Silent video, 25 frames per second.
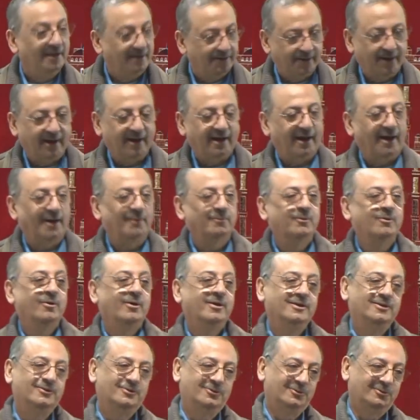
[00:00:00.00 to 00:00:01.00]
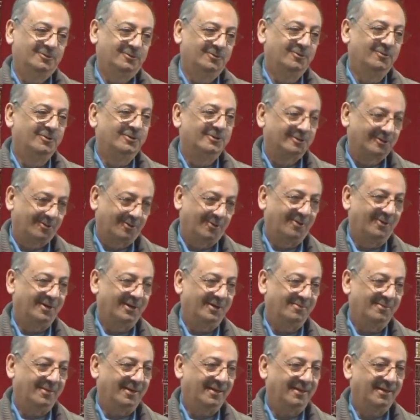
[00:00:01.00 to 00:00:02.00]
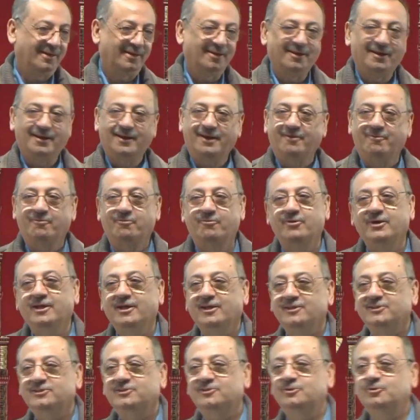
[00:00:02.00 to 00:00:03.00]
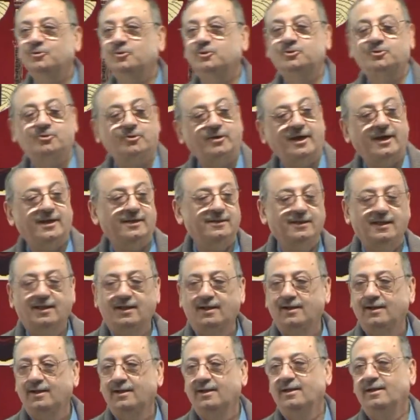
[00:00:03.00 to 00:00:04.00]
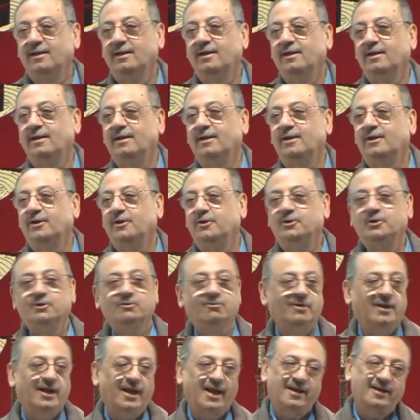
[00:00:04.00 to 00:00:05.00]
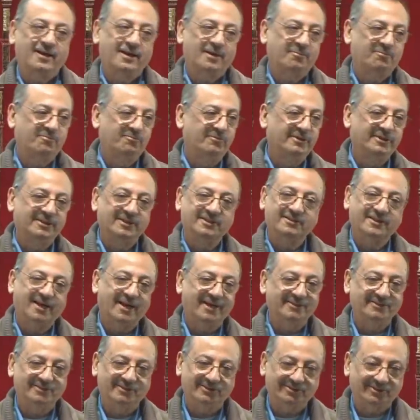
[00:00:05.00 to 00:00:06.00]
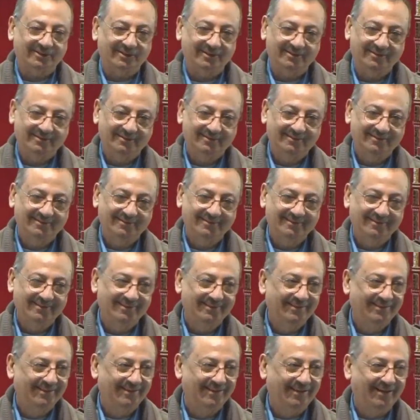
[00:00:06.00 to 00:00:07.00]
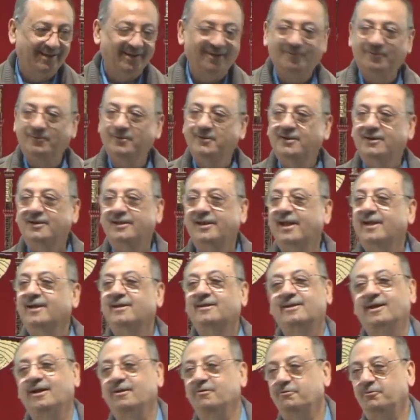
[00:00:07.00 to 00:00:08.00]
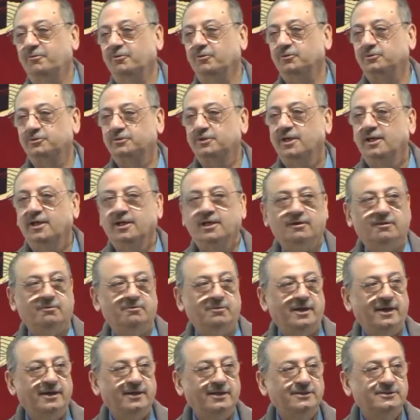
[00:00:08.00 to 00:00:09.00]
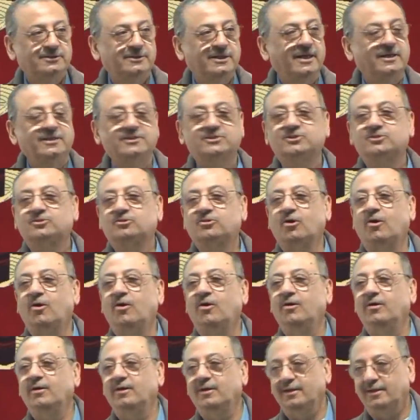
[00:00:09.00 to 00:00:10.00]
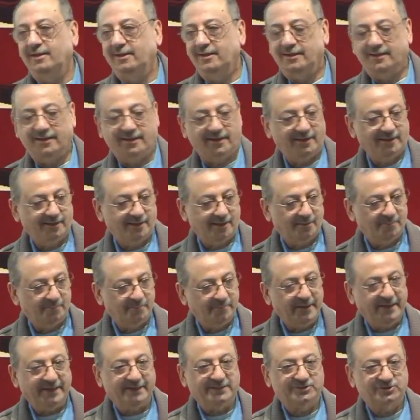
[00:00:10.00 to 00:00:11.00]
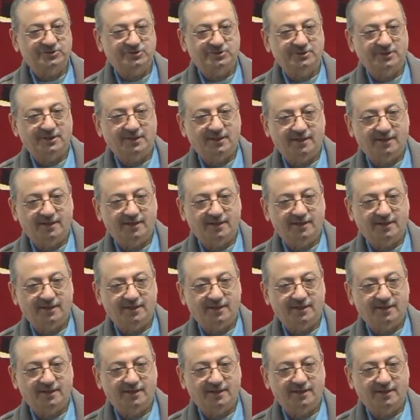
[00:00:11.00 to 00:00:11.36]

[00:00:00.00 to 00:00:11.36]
I'm going to do it slowly, brother. If we do it together, you will end up with indigestion. We'll get confused. Let us get strong in the base.